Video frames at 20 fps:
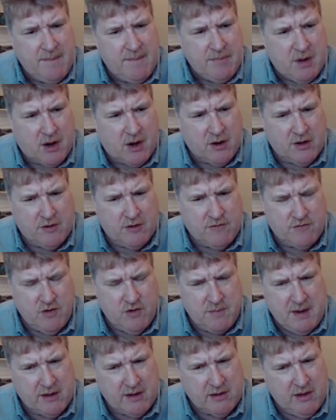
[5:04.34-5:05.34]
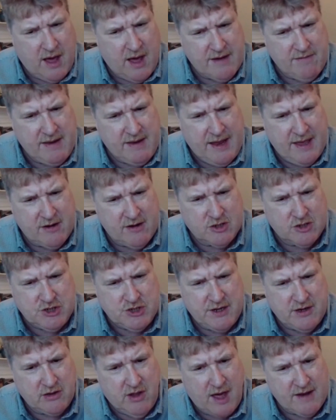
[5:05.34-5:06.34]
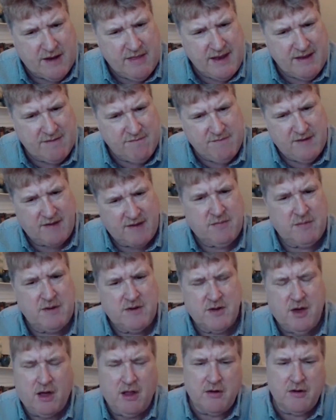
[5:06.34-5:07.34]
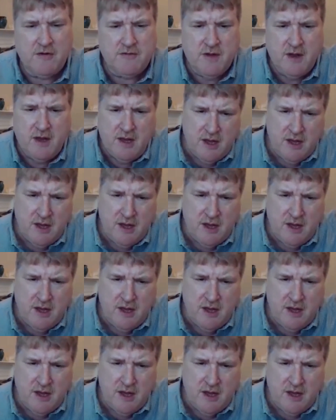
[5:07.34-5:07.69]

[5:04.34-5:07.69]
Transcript: are consuming a lot of the energy, and a lot of the investment dollars